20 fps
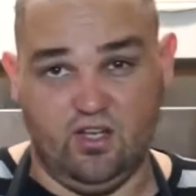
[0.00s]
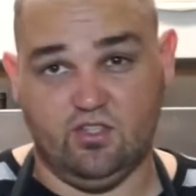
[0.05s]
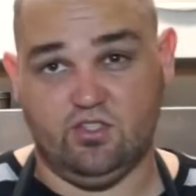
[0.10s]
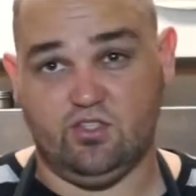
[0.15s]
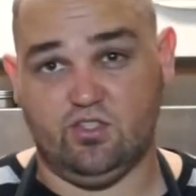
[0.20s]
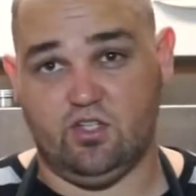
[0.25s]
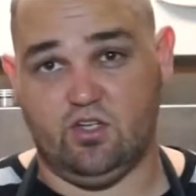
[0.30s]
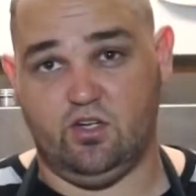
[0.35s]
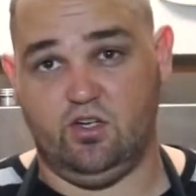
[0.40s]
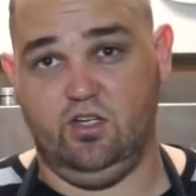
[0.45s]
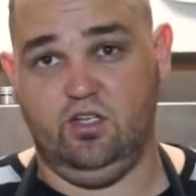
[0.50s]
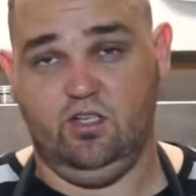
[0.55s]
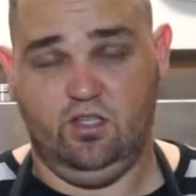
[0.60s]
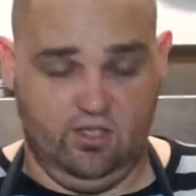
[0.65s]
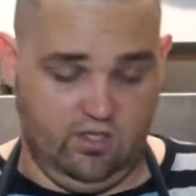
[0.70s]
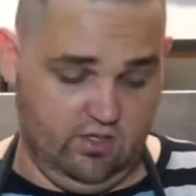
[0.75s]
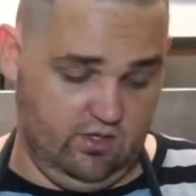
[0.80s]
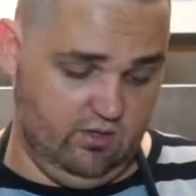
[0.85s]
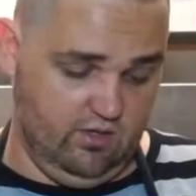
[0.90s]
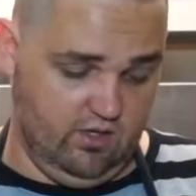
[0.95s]
necessary.
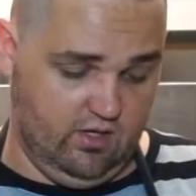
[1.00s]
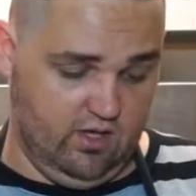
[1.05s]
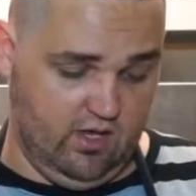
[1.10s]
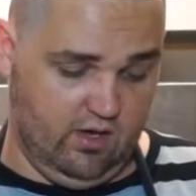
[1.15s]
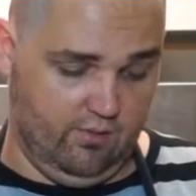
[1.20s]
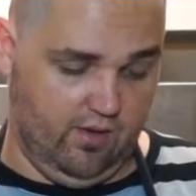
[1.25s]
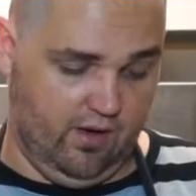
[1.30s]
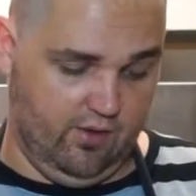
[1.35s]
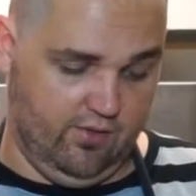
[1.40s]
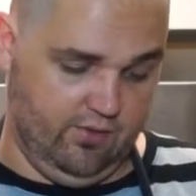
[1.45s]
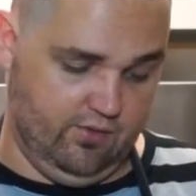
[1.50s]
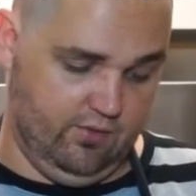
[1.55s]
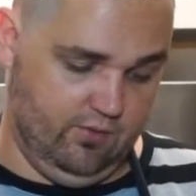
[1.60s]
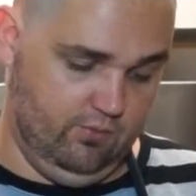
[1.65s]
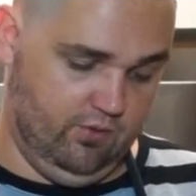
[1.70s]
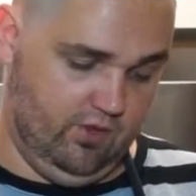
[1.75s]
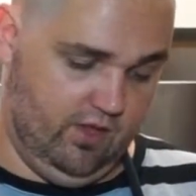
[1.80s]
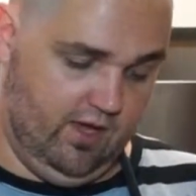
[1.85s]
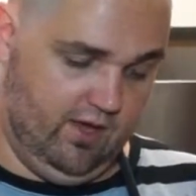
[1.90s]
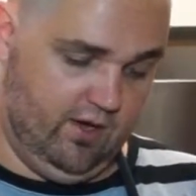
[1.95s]
You can get away
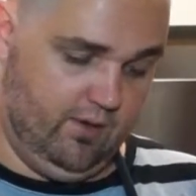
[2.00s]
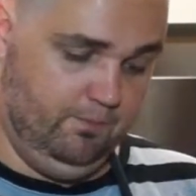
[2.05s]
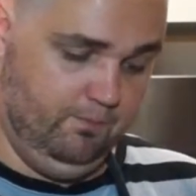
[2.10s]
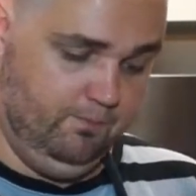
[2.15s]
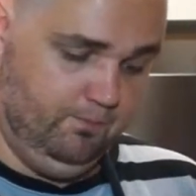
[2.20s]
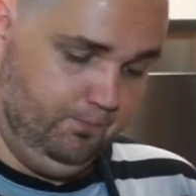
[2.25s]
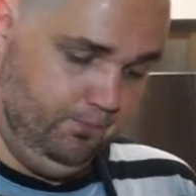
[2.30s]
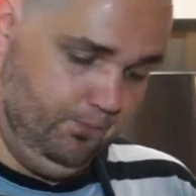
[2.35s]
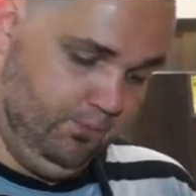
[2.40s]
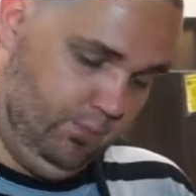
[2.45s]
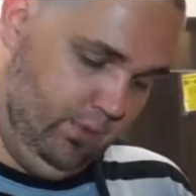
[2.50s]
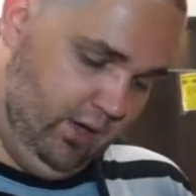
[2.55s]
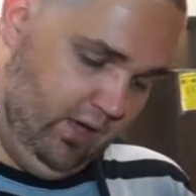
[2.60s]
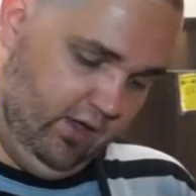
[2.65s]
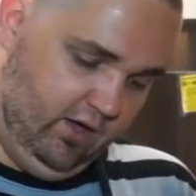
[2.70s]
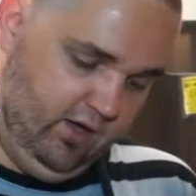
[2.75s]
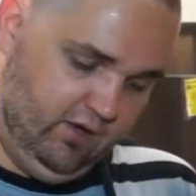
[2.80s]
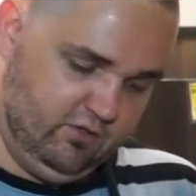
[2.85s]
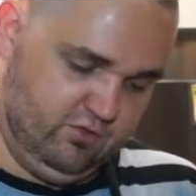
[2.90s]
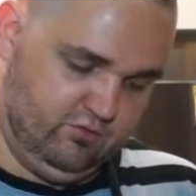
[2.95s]
without them, but
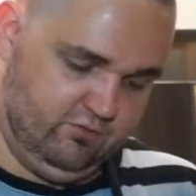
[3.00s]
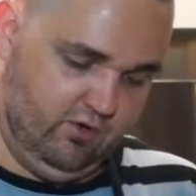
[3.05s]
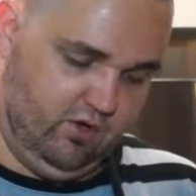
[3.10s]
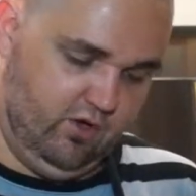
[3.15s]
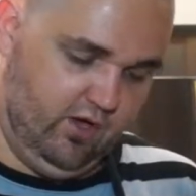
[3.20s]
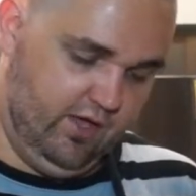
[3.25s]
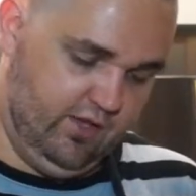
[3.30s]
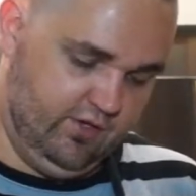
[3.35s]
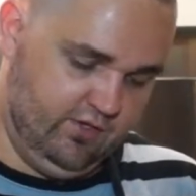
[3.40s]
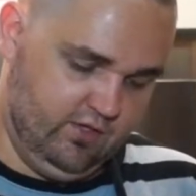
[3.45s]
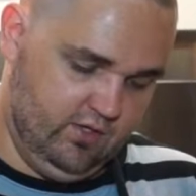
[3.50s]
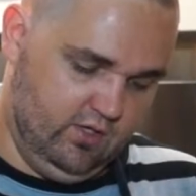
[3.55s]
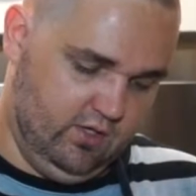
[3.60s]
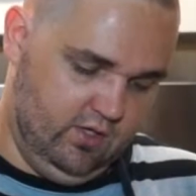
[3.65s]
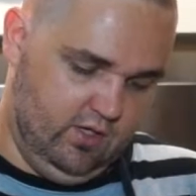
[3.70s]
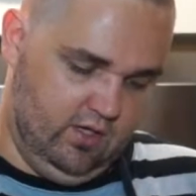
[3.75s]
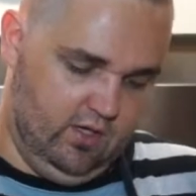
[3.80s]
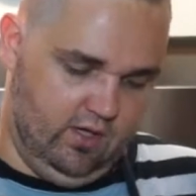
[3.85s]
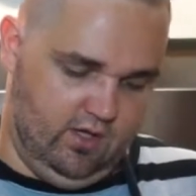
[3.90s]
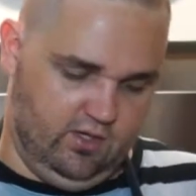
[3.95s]
I just find
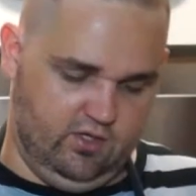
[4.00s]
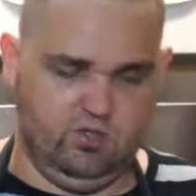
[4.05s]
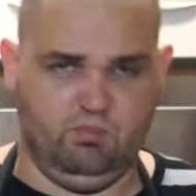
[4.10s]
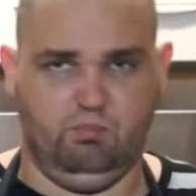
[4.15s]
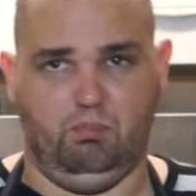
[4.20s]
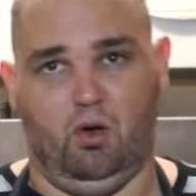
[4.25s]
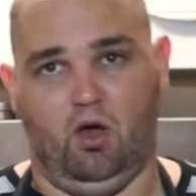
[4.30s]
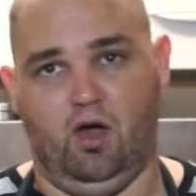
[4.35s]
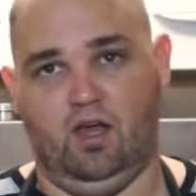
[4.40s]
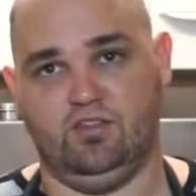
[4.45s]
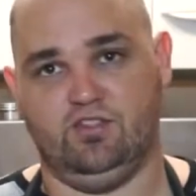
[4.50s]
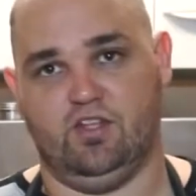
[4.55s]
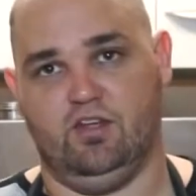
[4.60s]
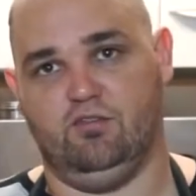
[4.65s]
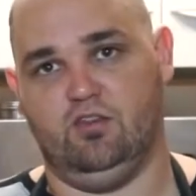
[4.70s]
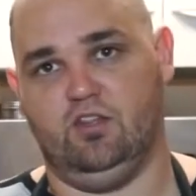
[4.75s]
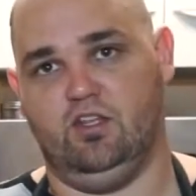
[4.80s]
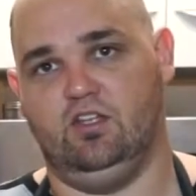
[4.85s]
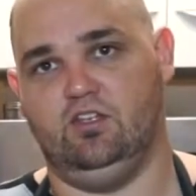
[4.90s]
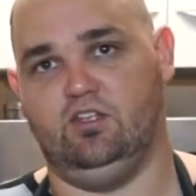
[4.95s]
just binds
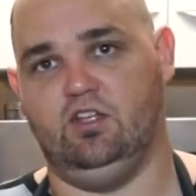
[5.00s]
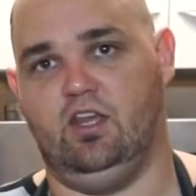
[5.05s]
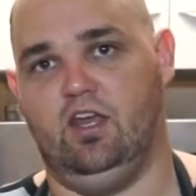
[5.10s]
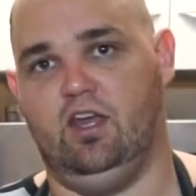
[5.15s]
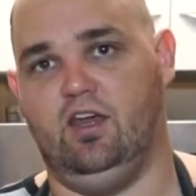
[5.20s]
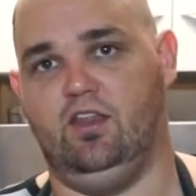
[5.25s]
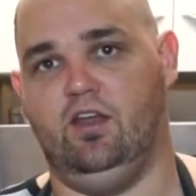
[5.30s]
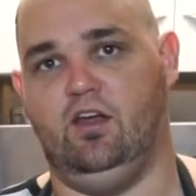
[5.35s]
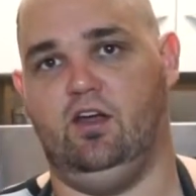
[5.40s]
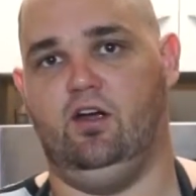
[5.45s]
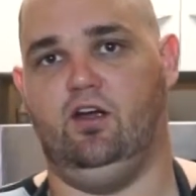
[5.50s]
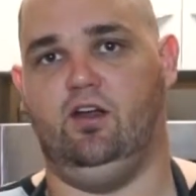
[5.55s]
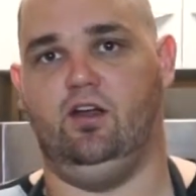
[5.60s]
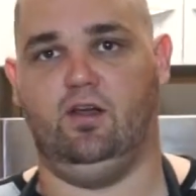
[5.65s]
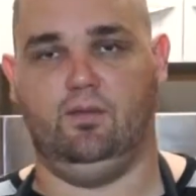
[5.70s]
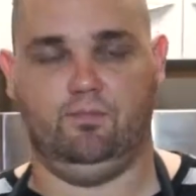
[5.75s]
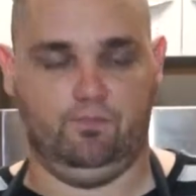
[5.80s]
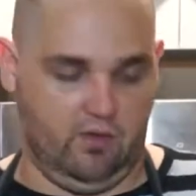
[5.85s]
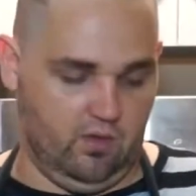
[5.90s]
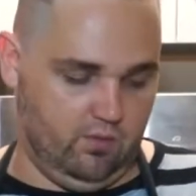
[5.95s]
everything together, and
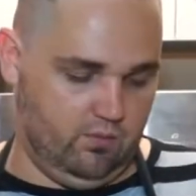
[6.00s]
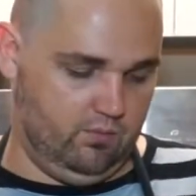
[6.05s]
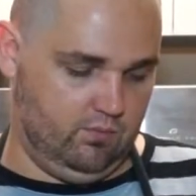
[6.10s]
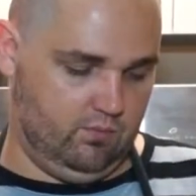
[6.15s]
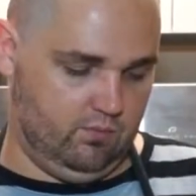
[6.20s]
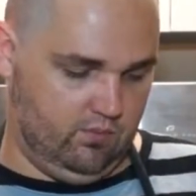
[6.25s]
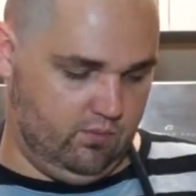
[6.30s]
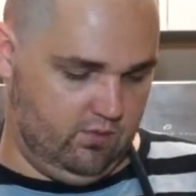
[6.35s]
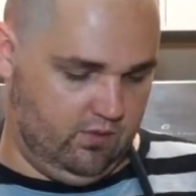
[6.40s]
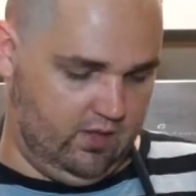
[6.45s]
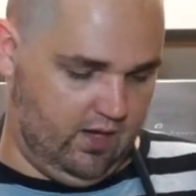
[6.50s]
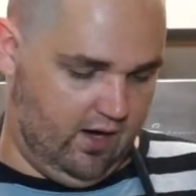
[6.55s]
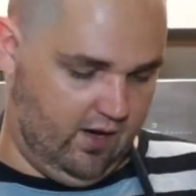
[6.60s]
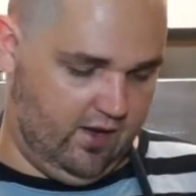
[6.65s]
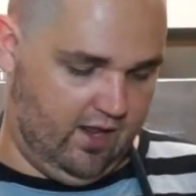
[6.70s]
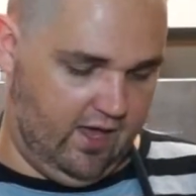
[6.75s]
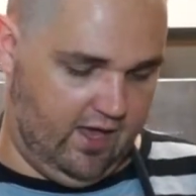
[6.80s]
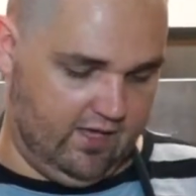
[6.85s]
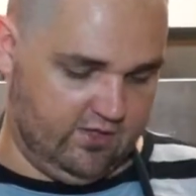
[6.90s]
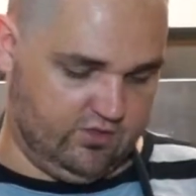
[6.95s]
it
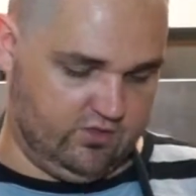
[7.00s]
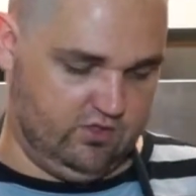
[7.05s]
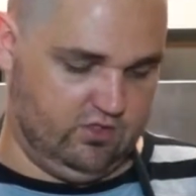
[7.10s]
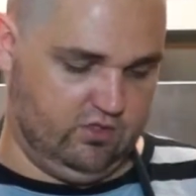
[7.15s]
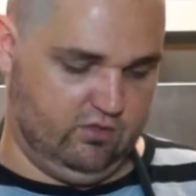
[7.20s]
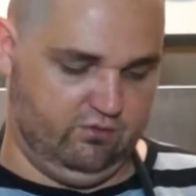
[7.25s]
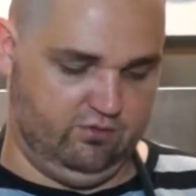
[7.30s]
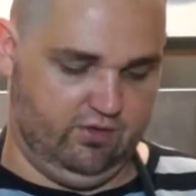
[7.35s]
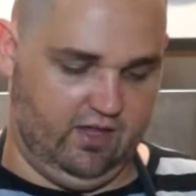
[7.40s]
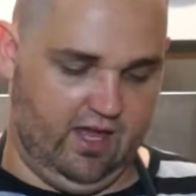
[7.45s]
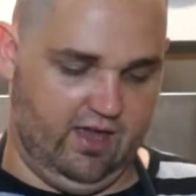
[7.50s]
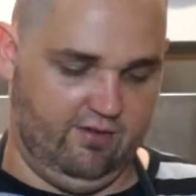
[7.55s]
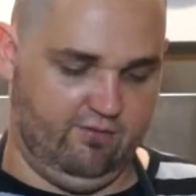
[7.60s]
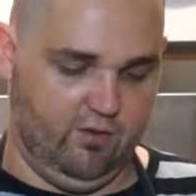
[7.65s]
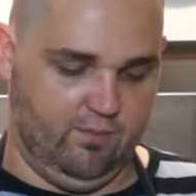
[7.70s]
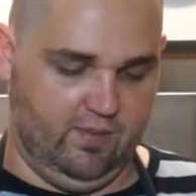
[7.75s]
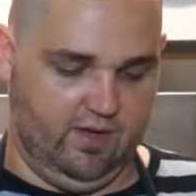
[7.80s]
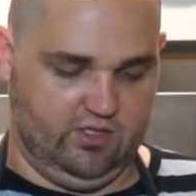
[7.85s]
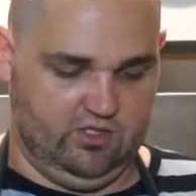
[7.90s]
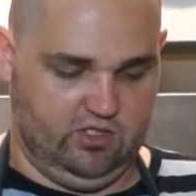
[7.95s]
enhances the flavour.
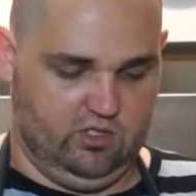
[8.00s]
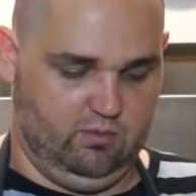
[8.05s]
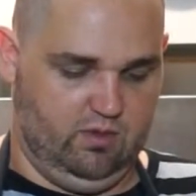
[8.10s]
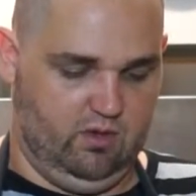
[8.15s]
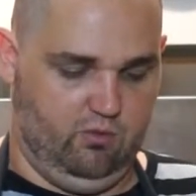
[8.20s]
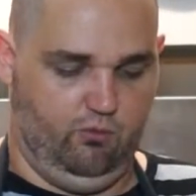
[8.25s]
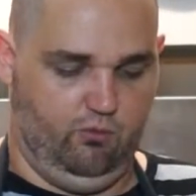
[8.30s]
It makes it a bit